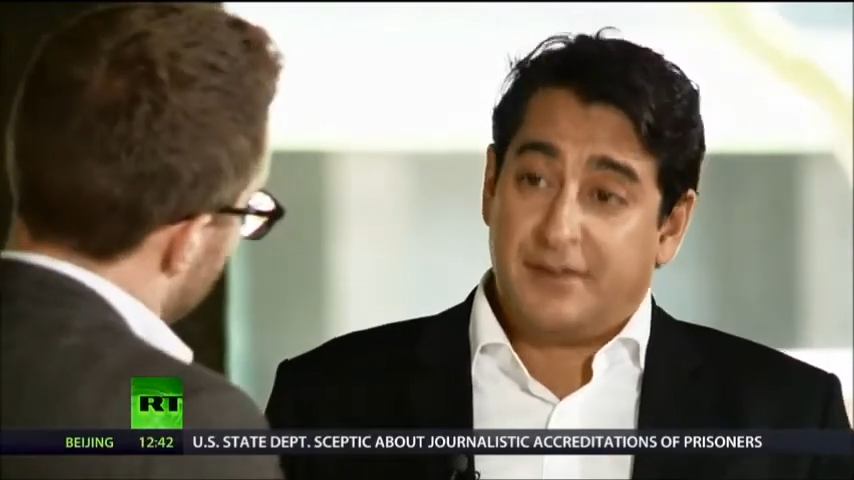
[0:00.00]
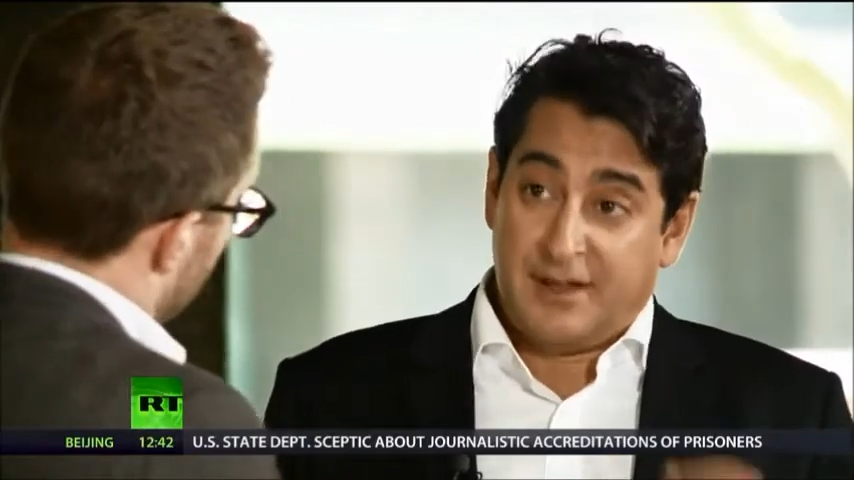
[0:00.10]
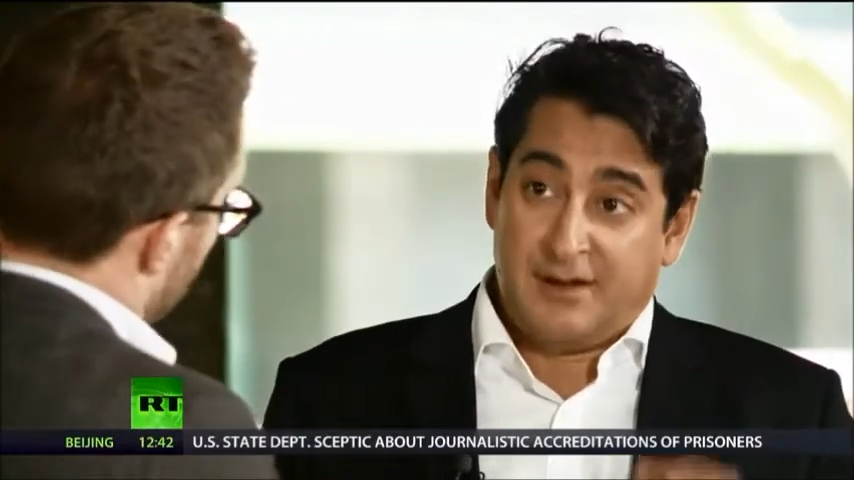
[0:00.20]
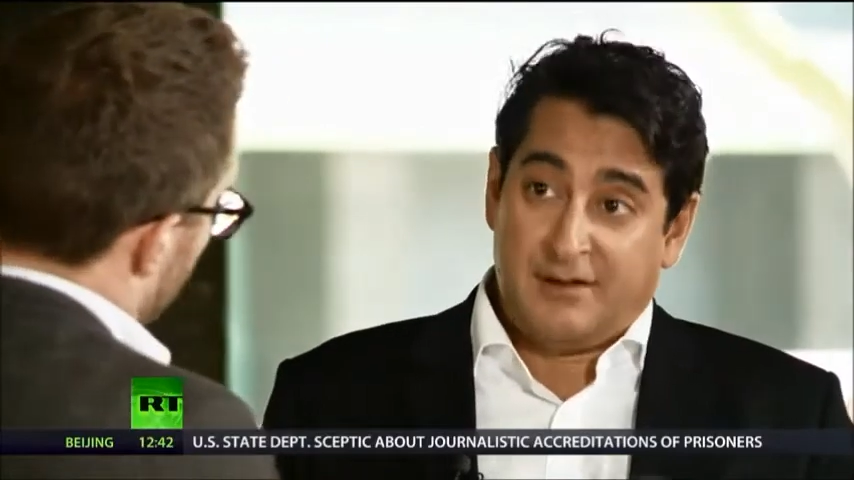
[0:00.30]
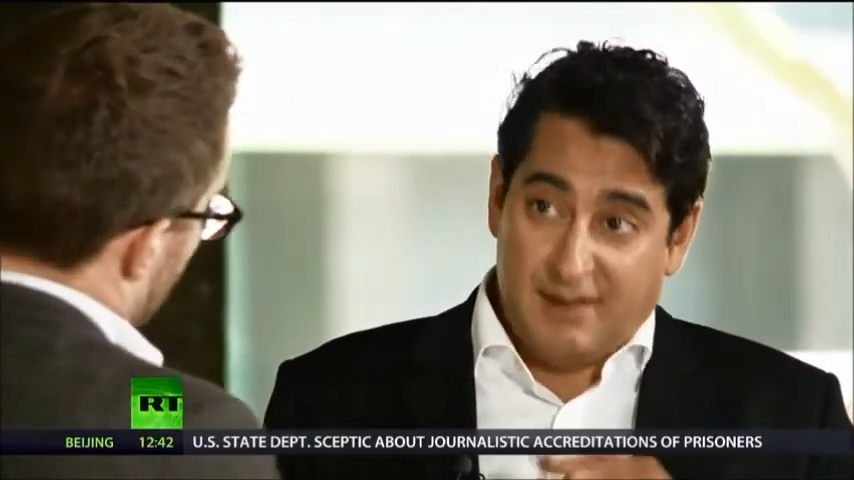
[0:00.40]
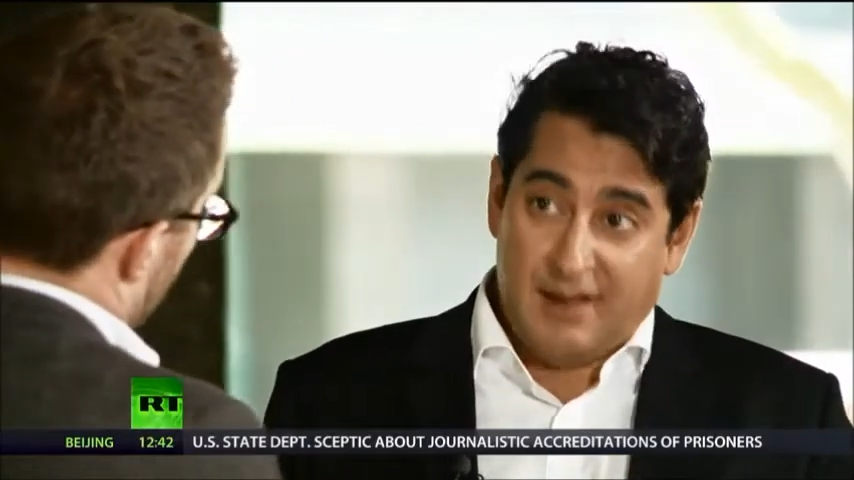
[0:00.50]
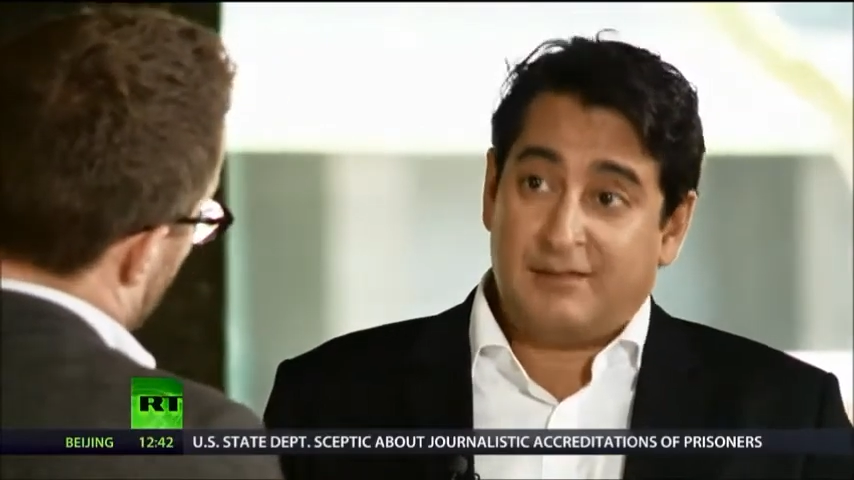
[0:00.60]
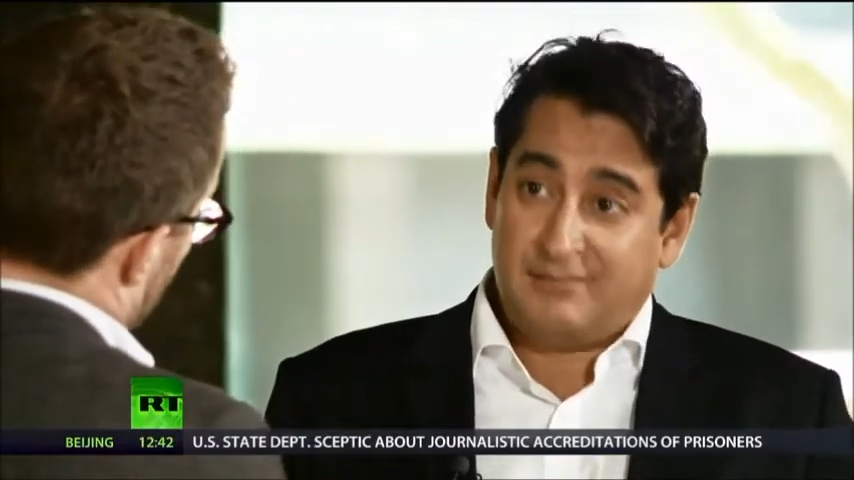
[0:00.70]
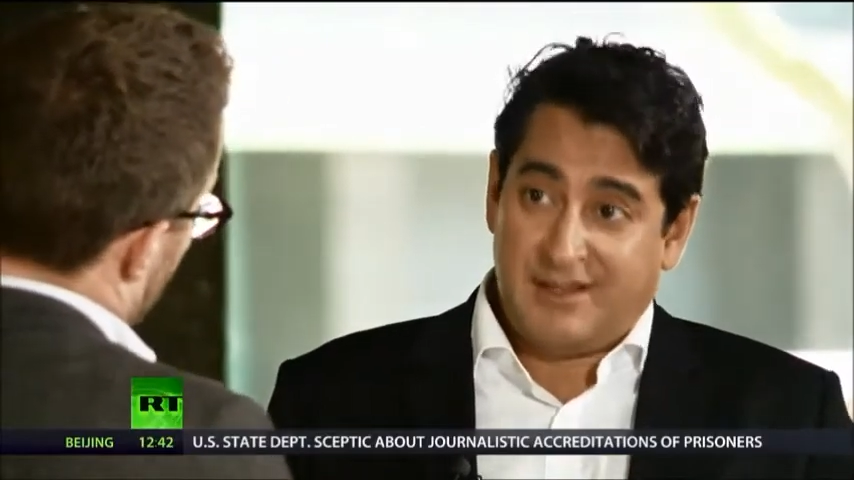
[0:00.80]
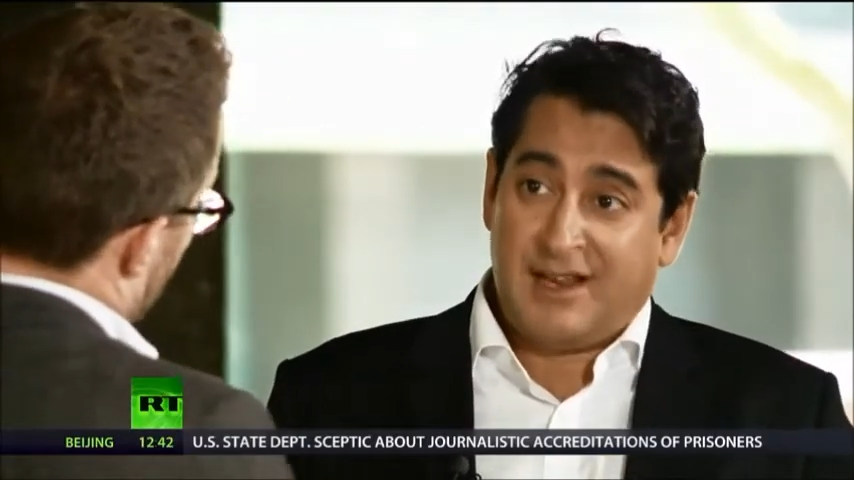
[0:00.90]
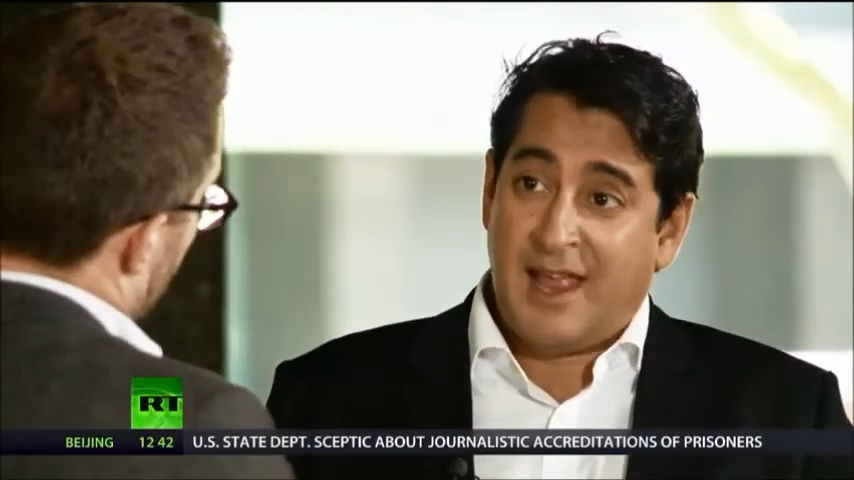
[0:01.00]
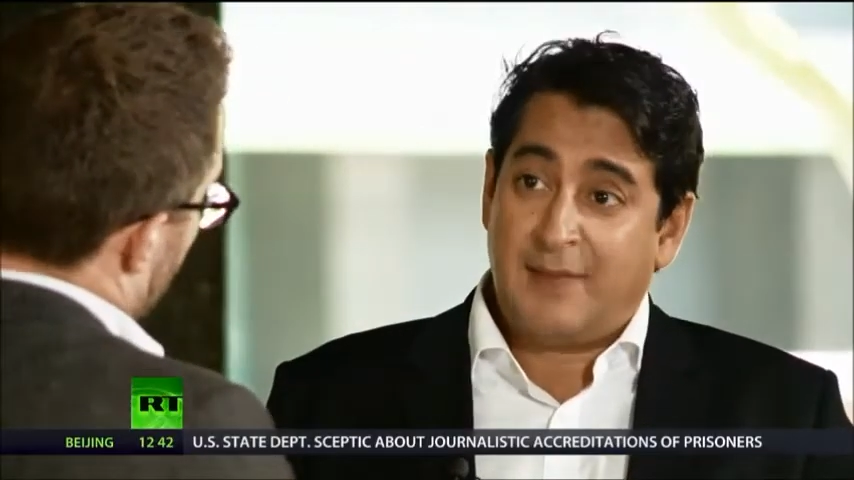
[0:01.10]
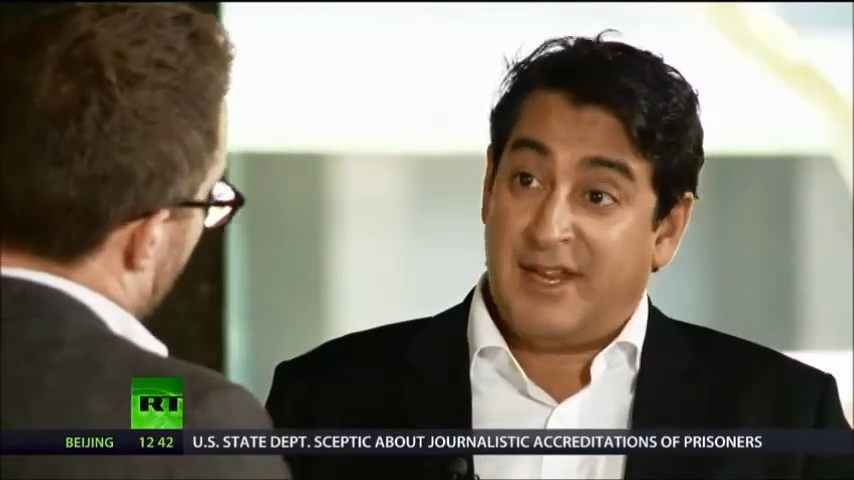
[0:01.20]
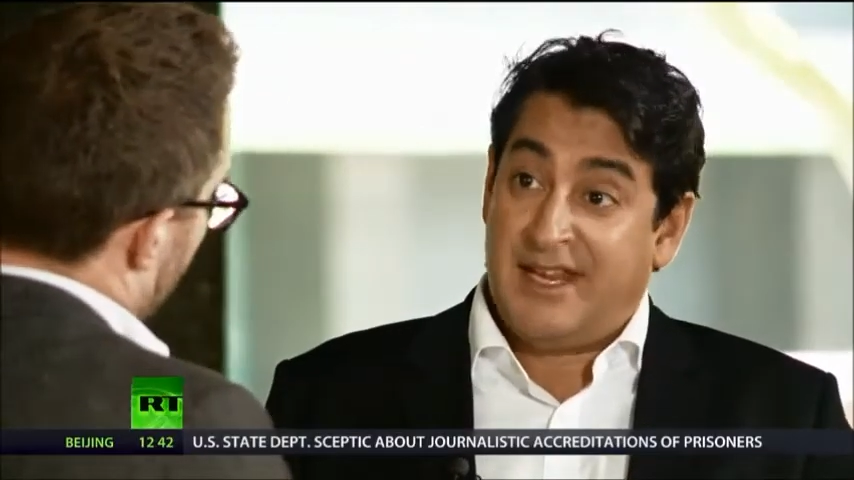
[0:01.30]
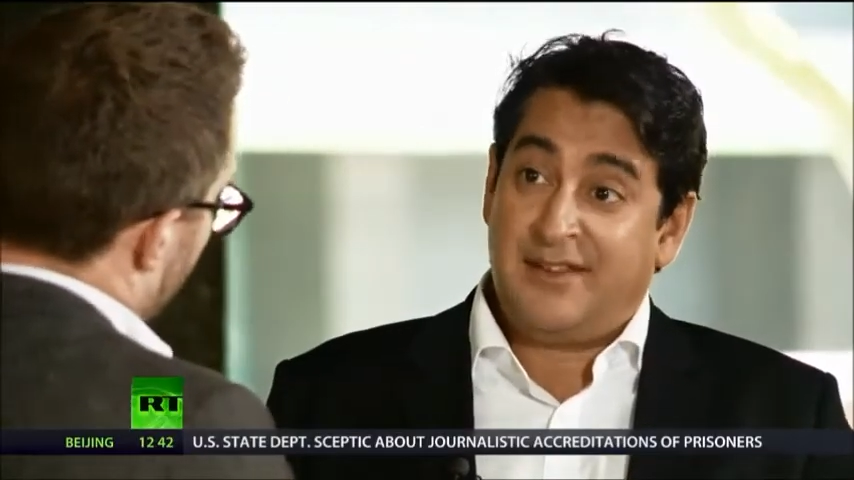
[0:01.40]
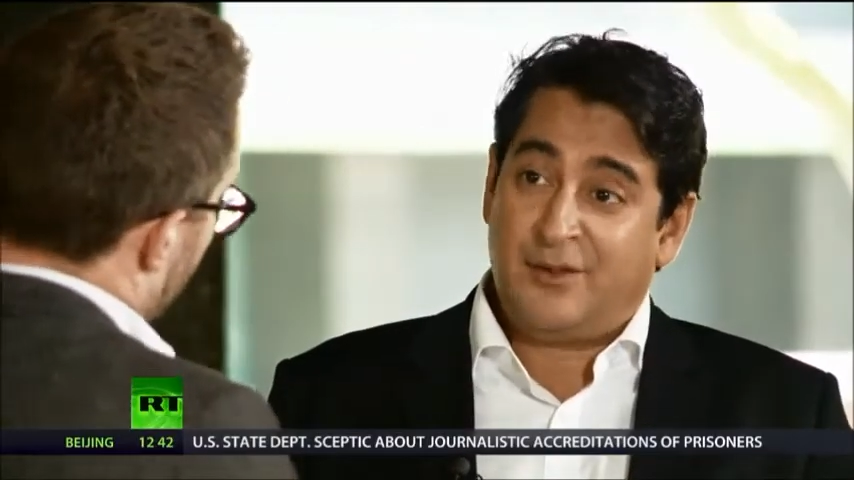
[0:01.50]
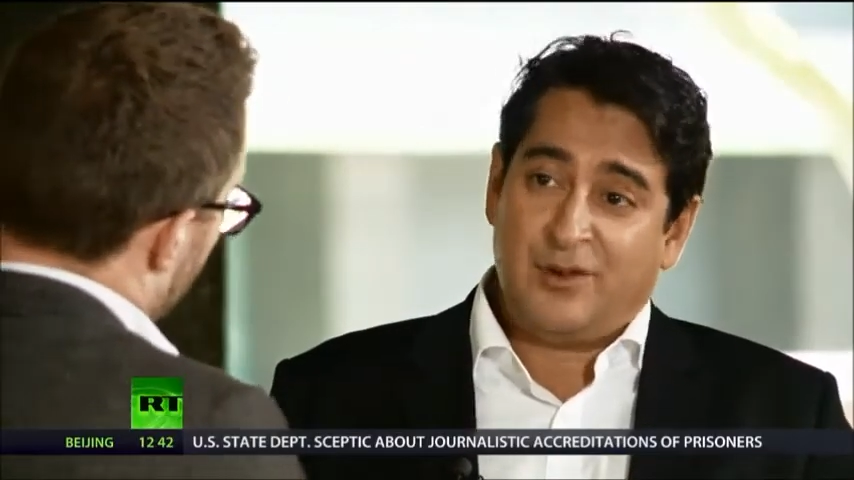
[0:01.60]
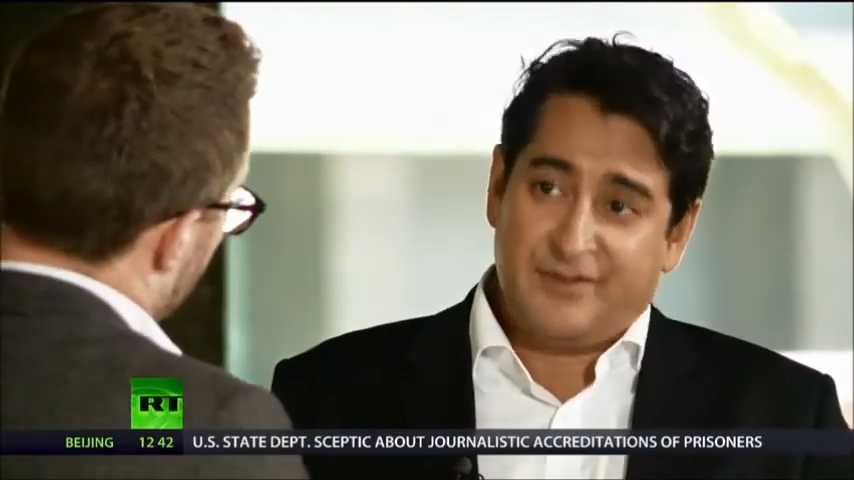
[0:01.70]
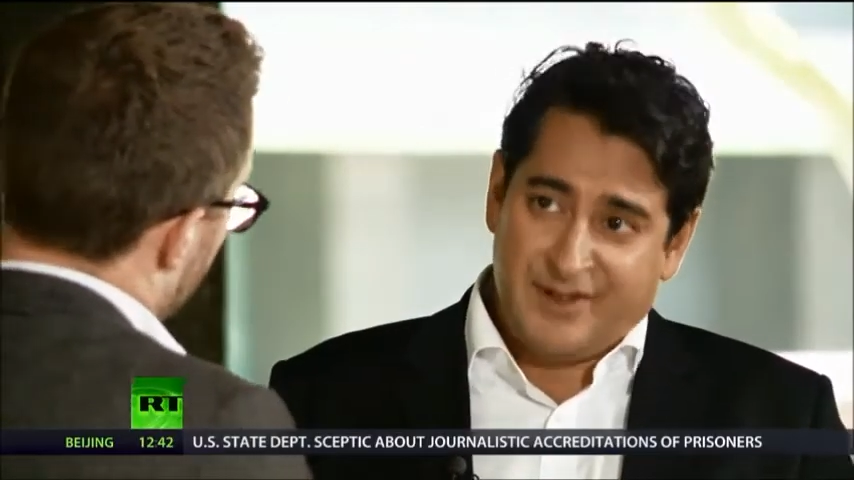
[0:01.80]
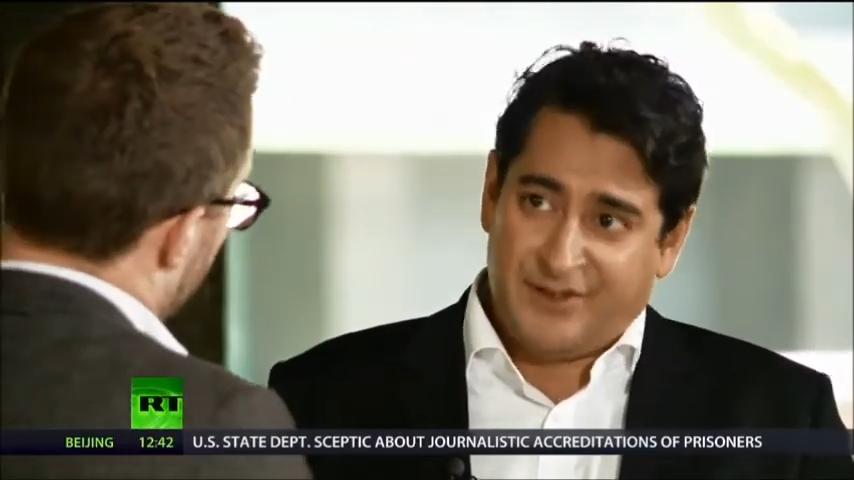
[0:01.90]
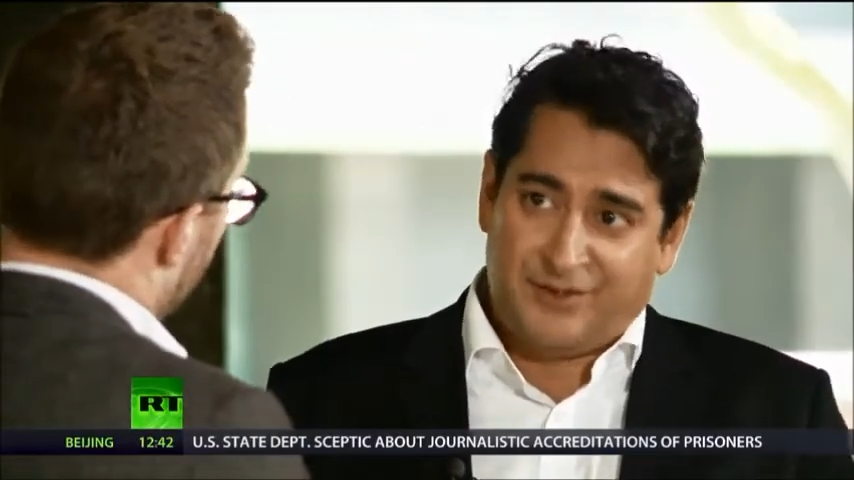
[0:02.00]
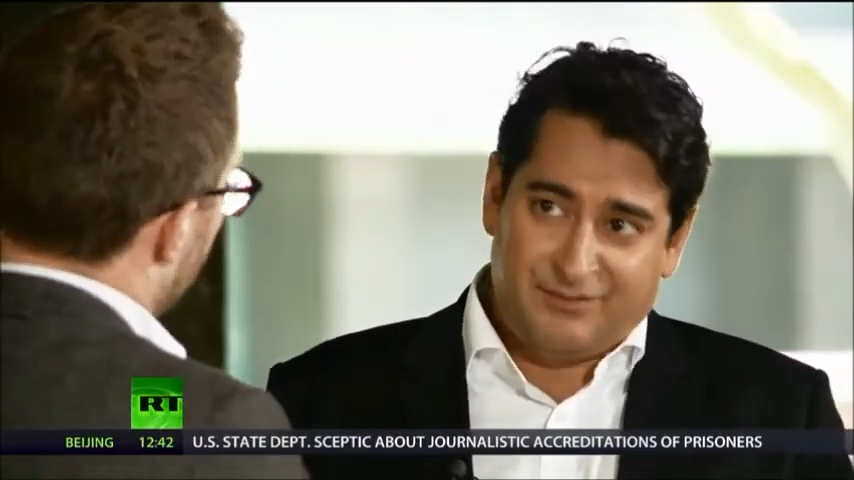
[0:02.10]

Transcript: that lie beneath all of this?